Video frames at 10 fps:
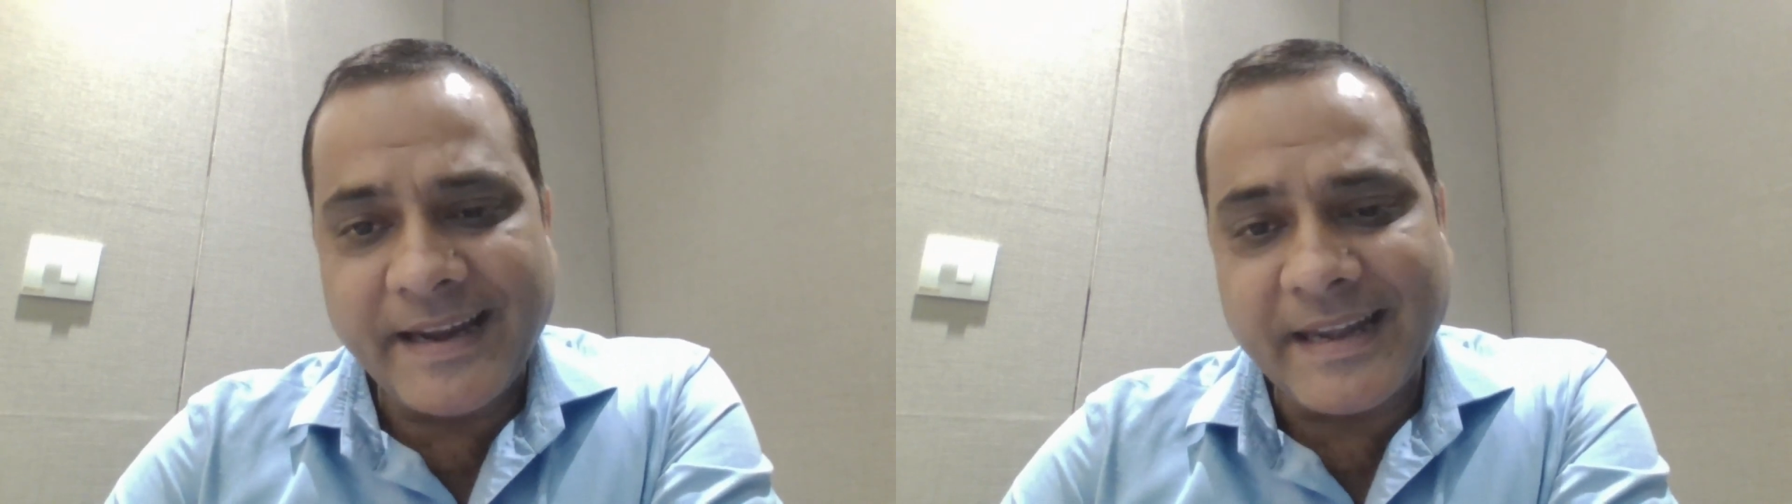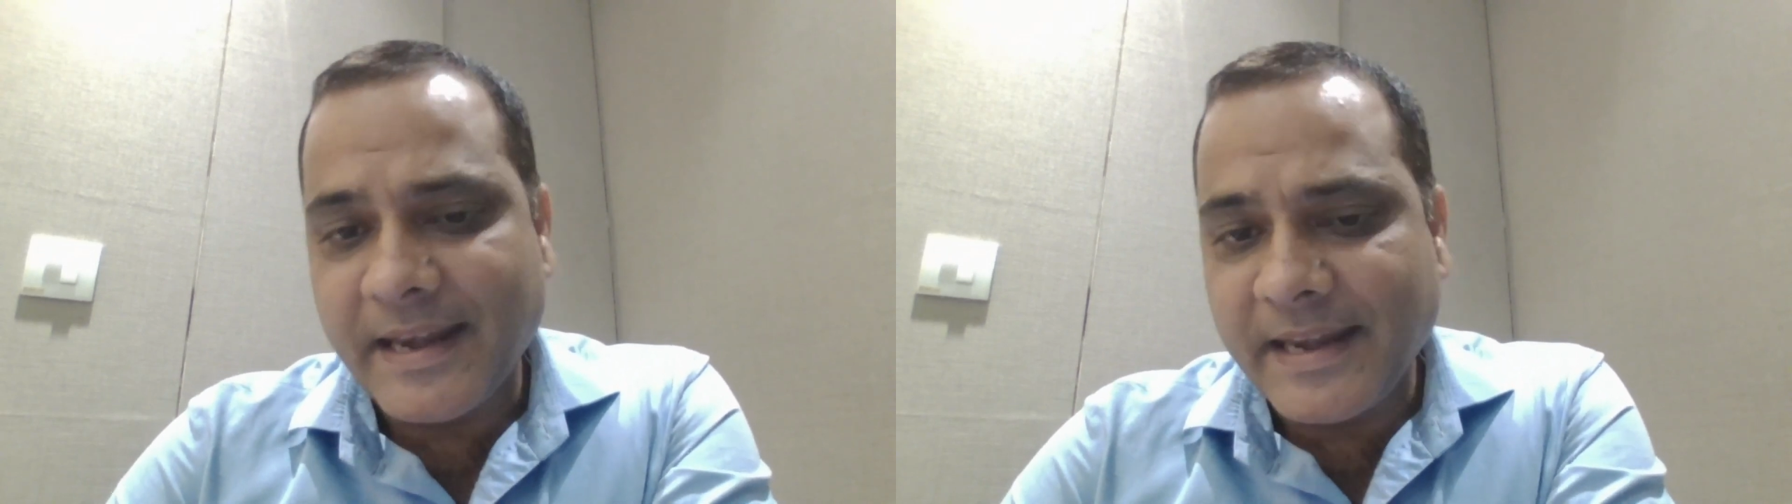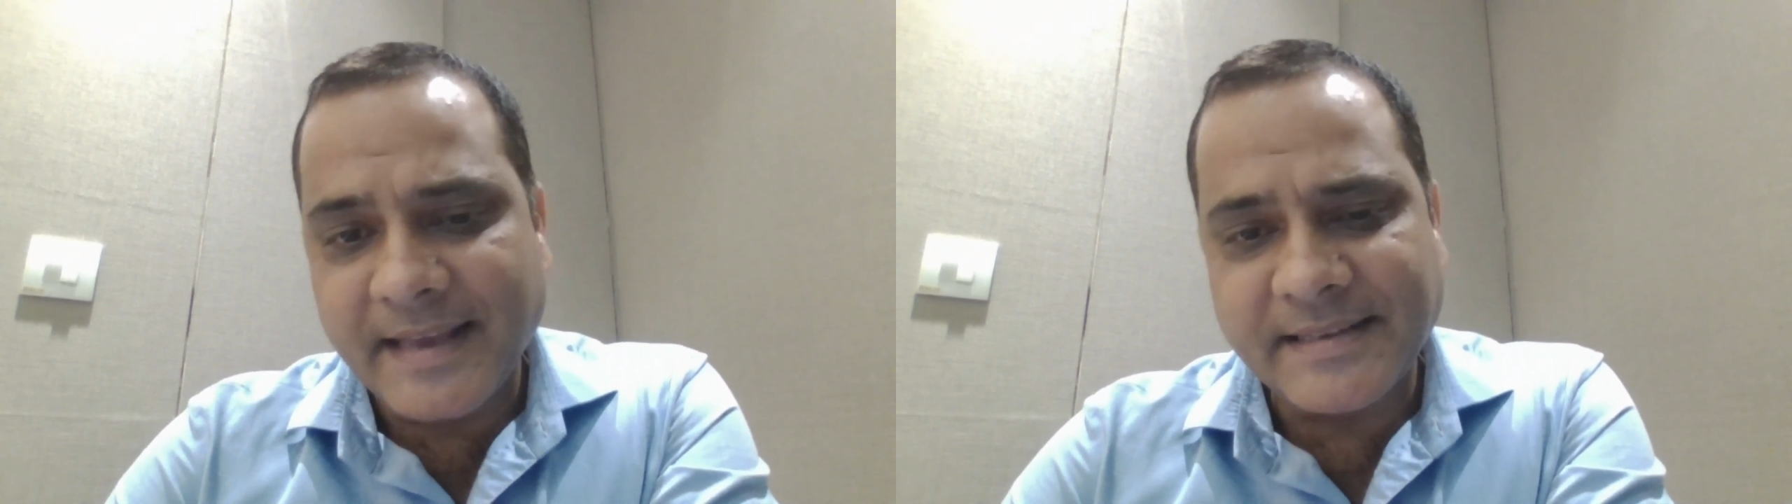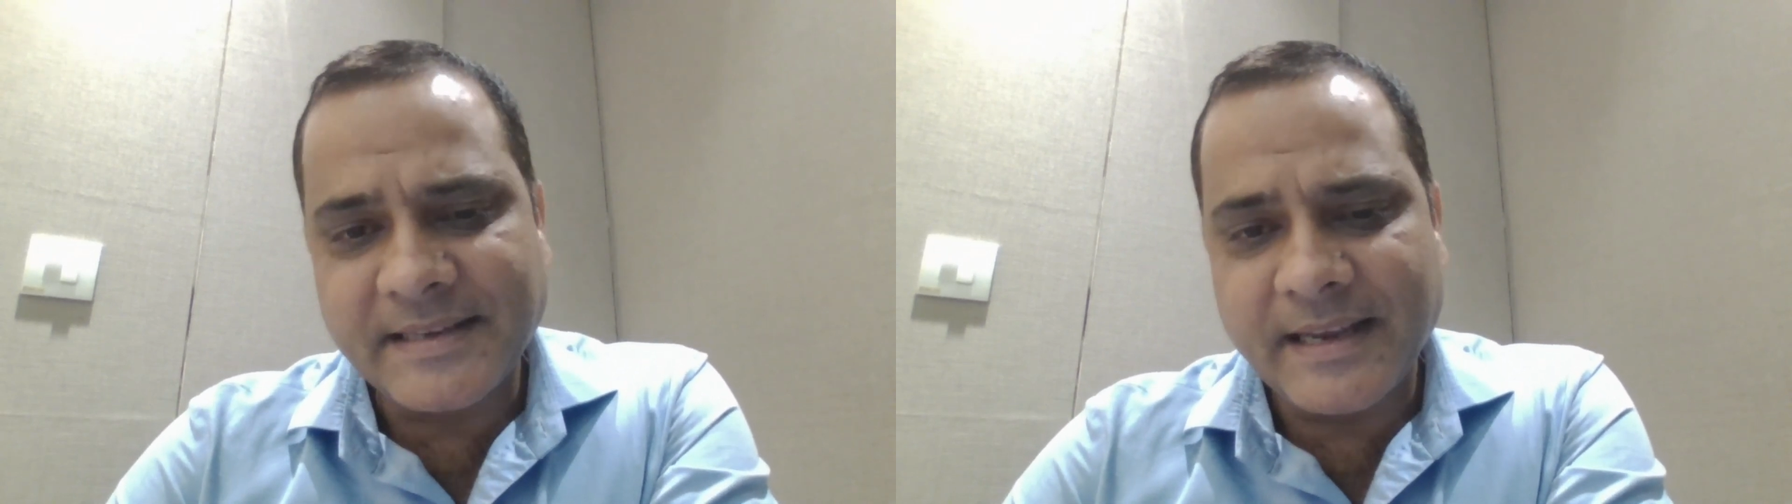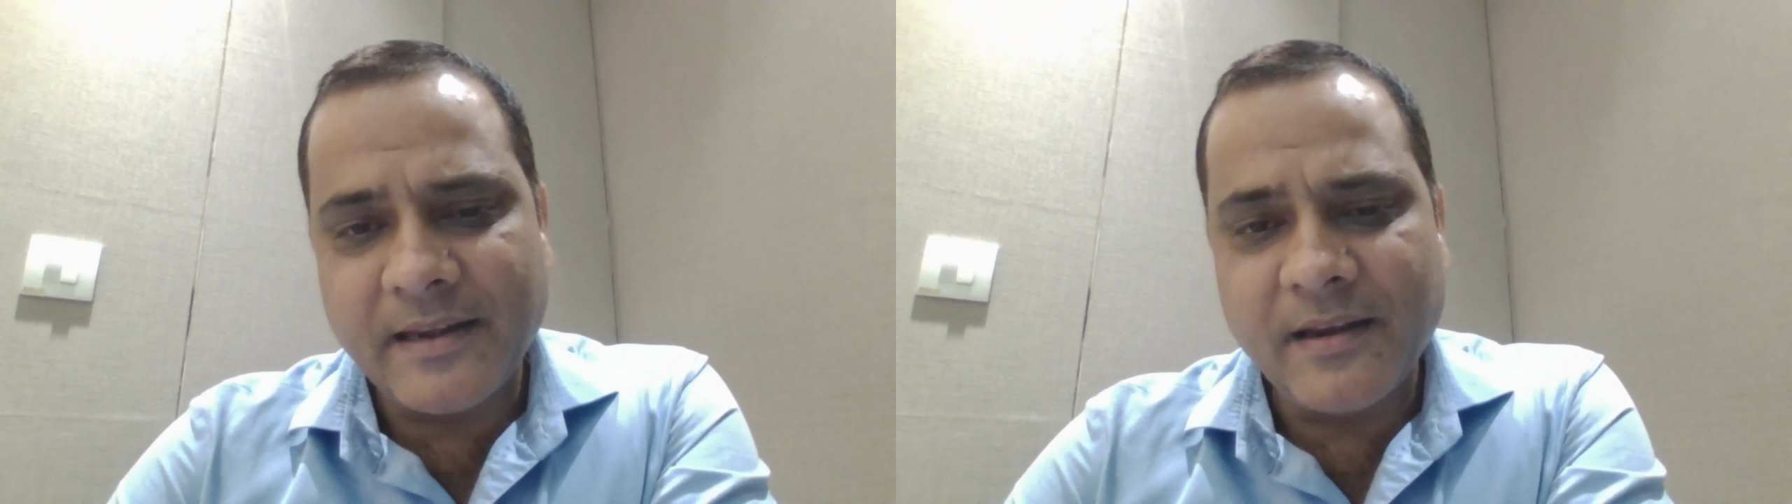retina
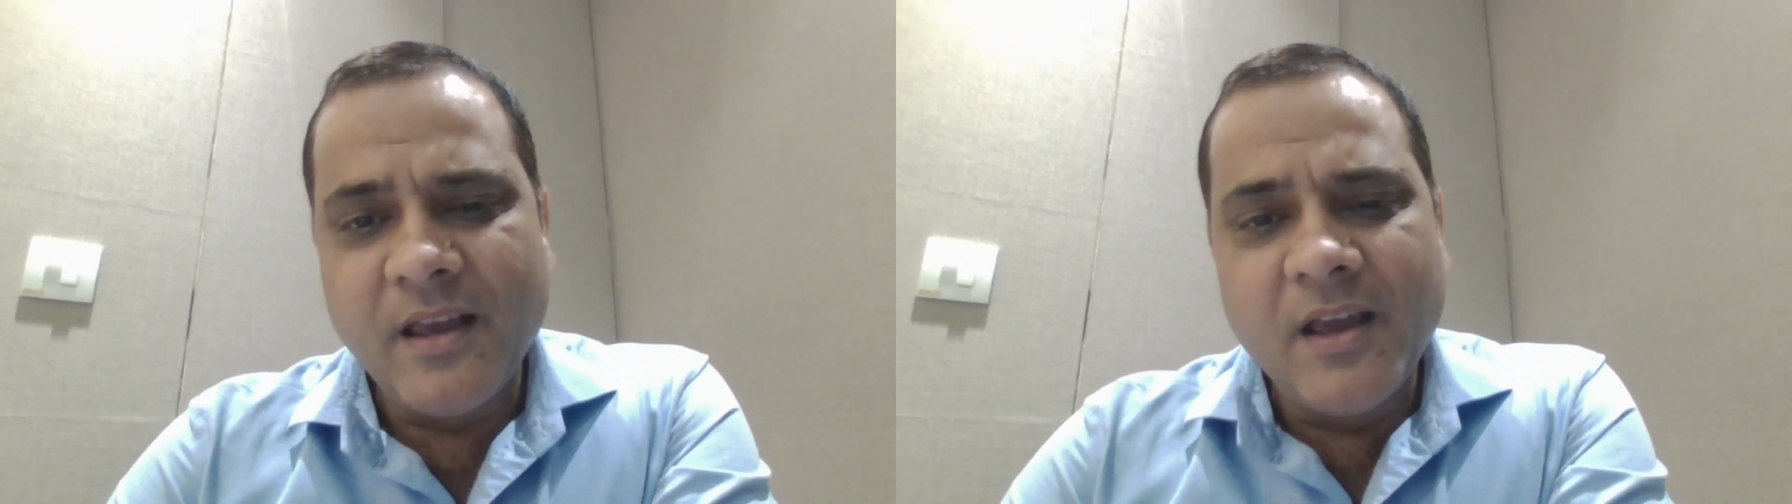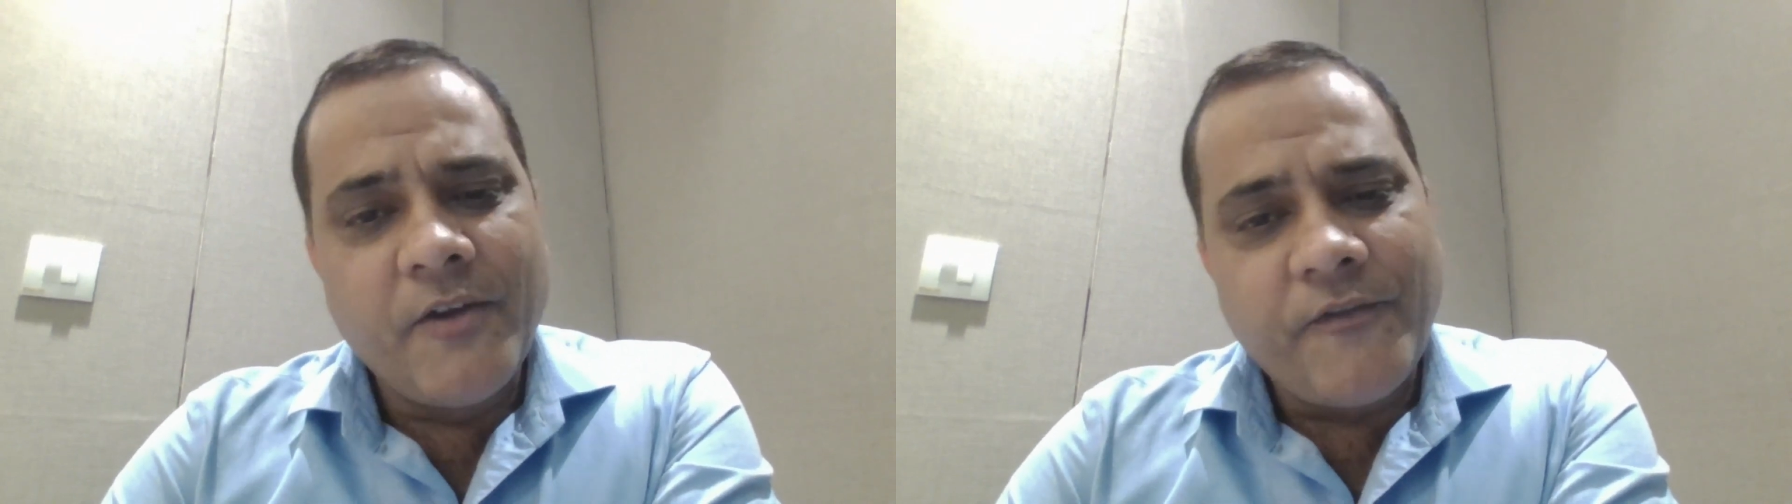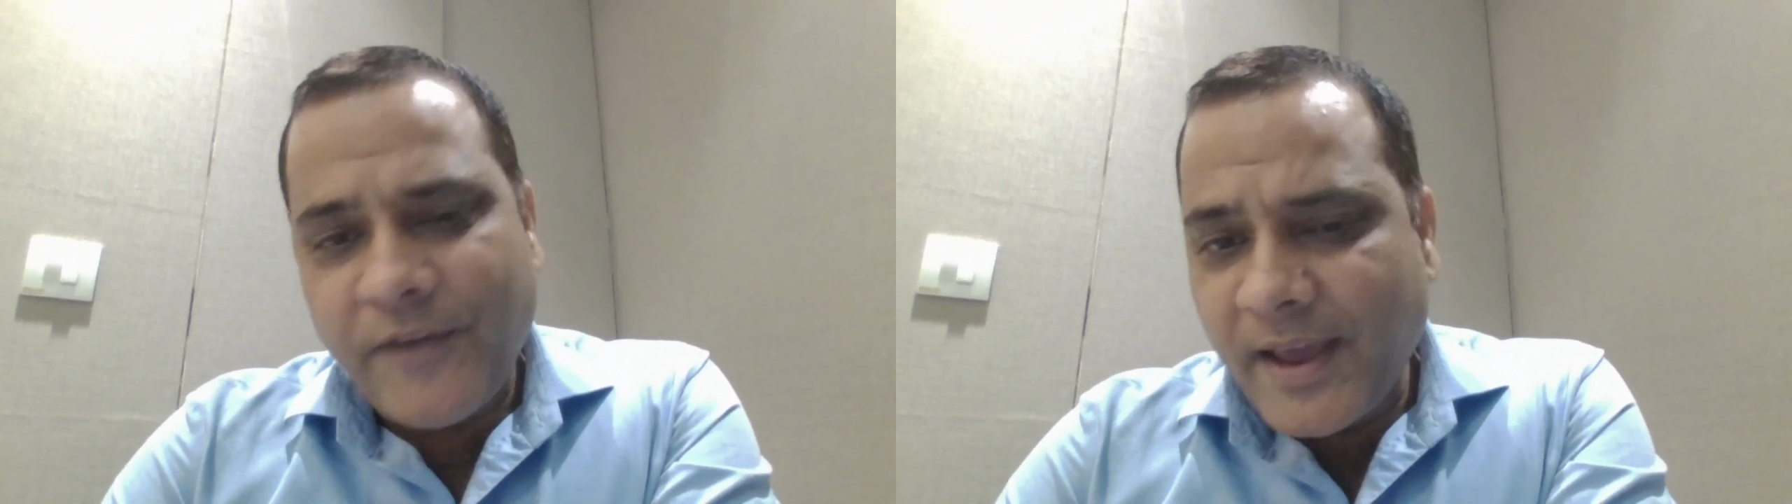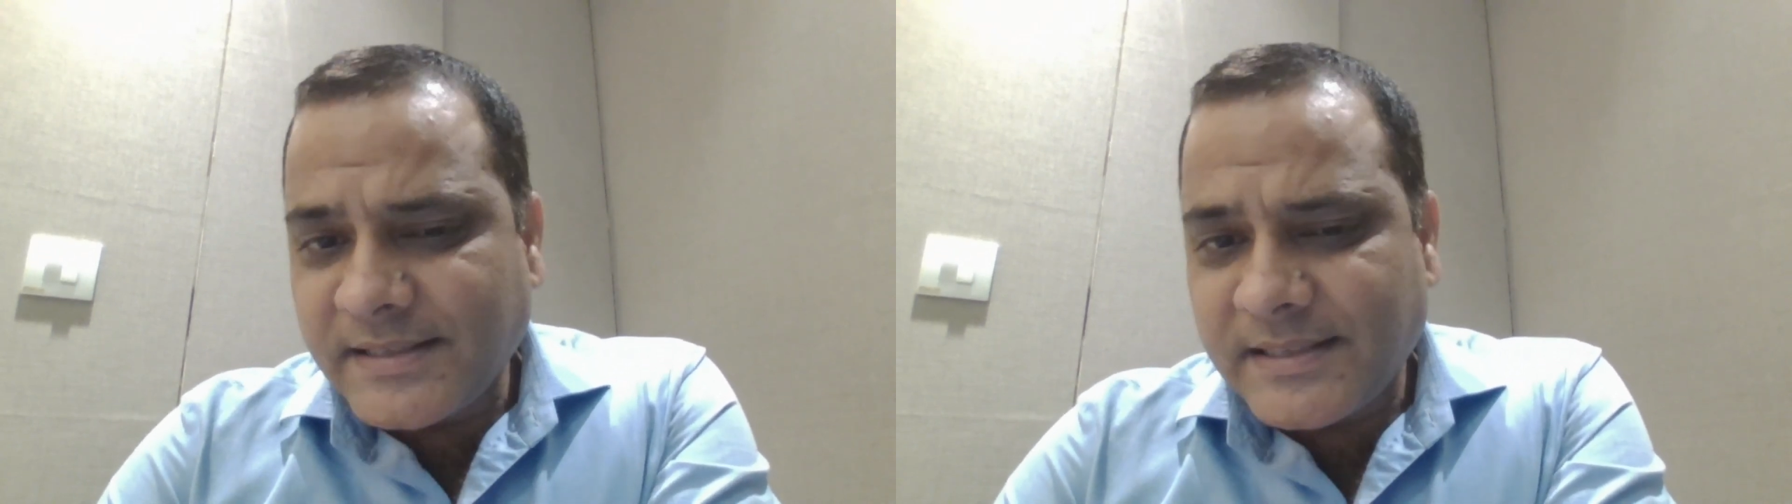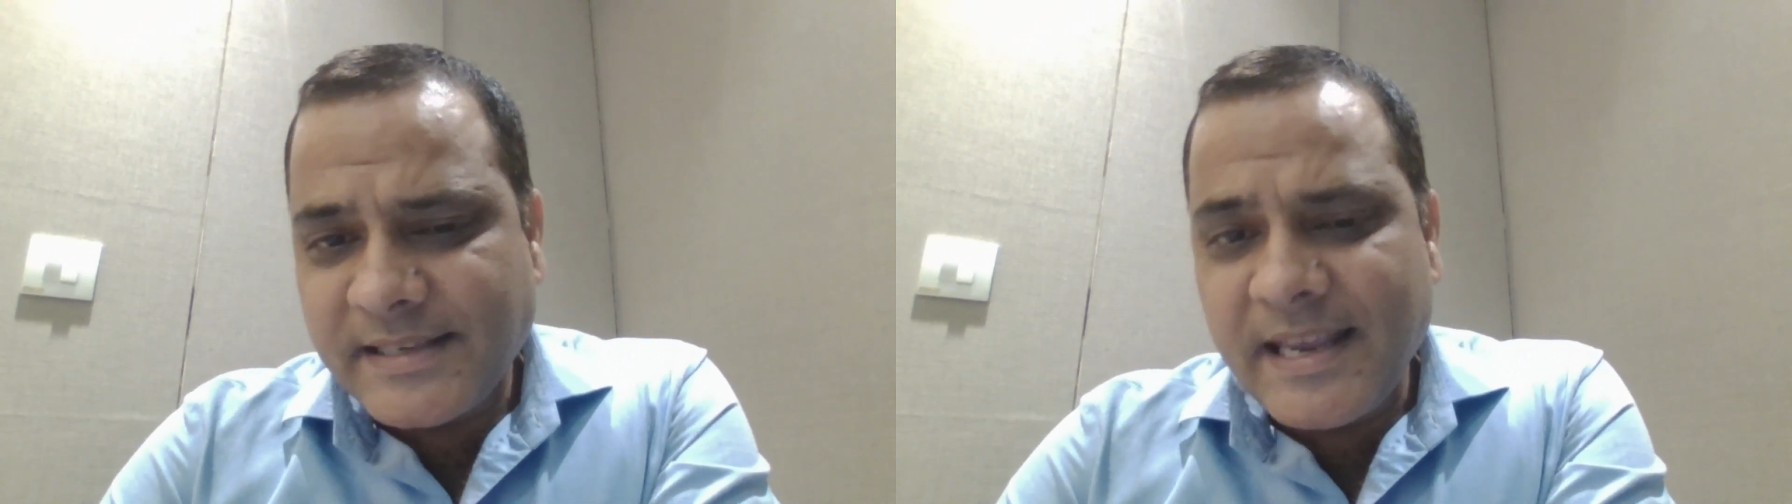scan,
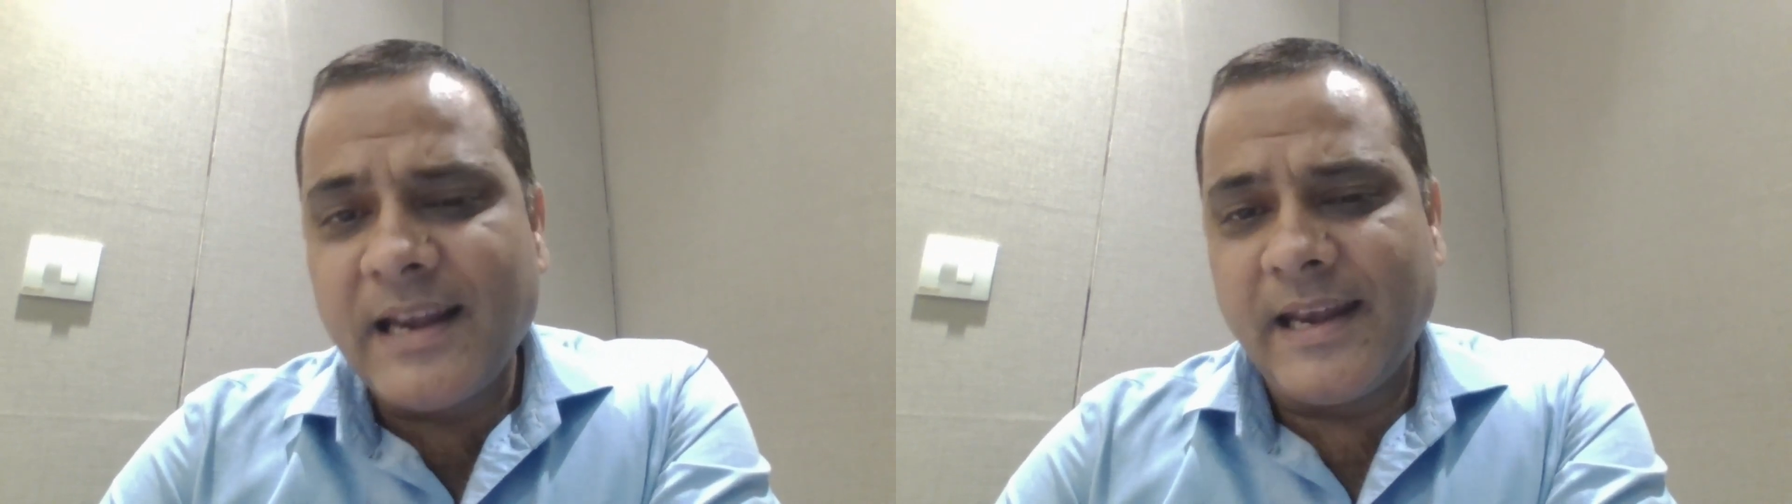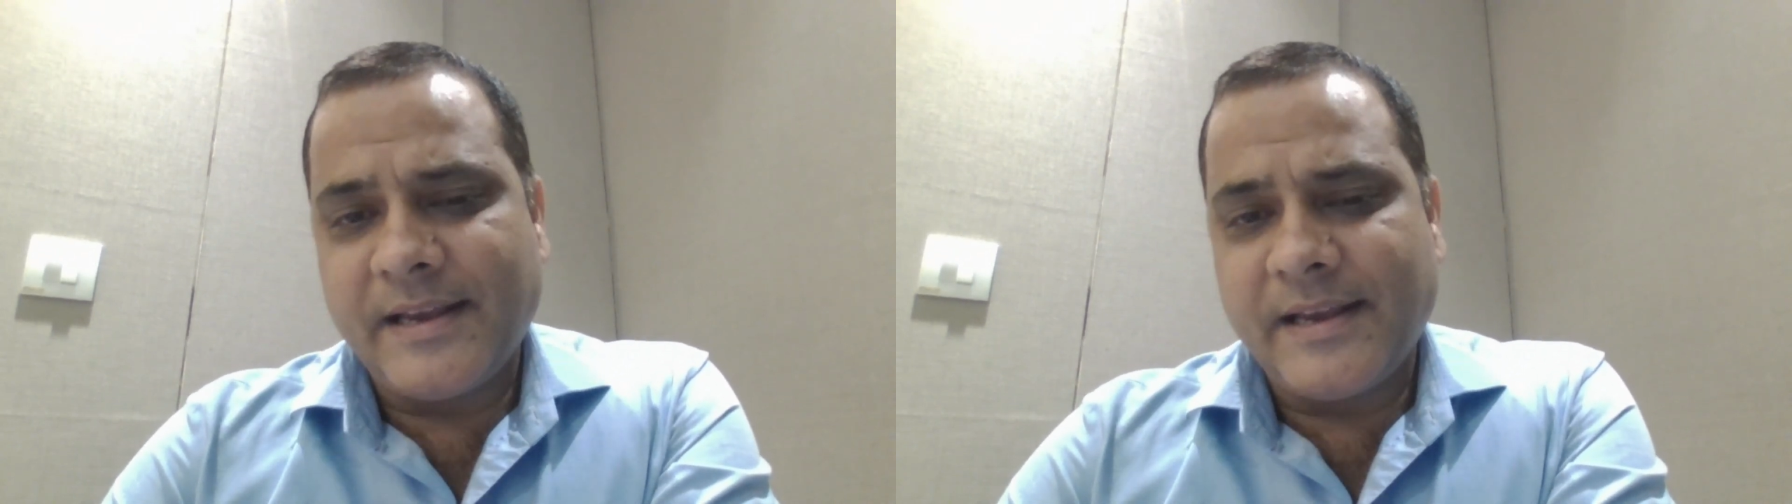facial